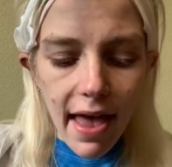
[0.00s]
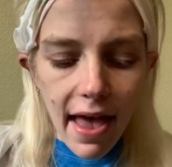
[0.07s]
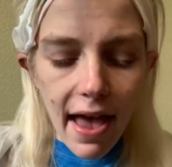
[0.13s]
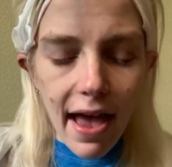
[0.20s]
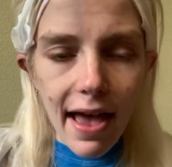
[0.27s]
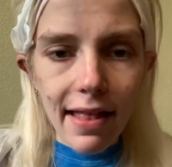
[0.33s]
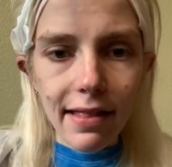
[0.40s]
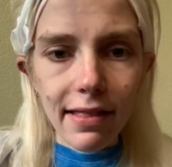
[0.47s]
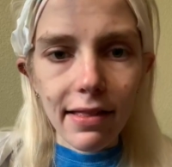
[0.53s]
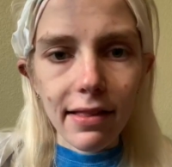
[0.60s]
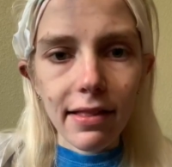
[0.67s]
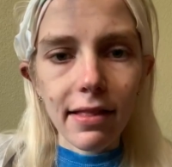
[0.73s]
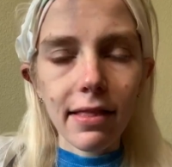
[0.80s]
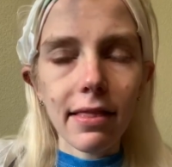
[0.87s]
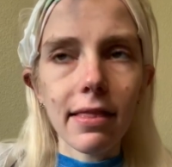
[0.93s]
And
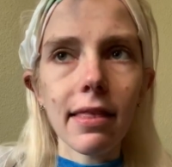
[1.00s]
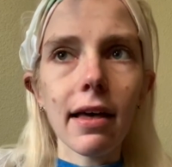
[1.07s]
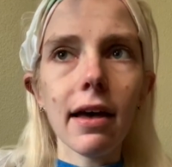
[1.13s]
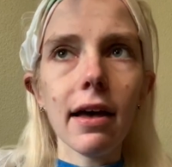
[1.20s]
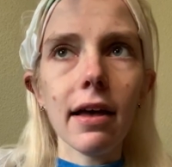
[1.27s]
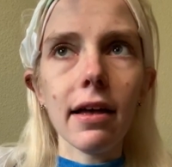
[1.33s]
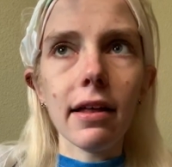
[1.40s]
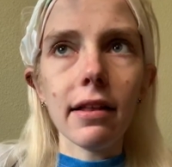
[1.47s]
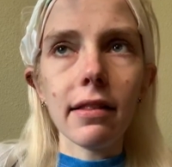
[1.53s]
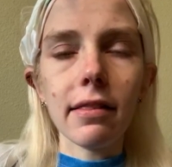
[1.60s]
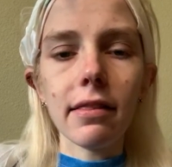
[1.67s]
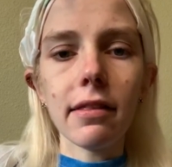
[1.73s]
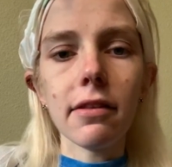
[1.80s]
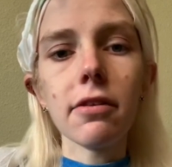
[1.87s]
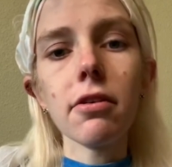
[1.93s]
the
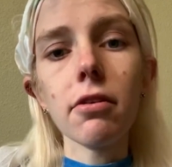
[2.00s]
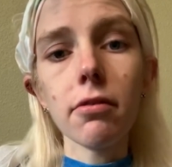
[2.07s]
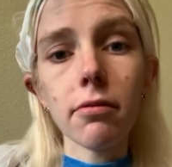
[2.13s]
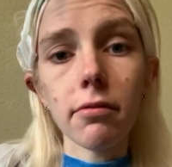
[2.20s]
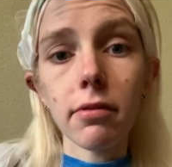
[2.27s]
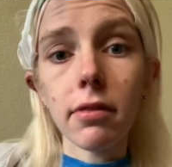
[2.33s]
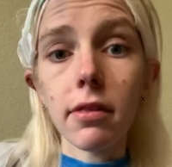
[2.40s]
two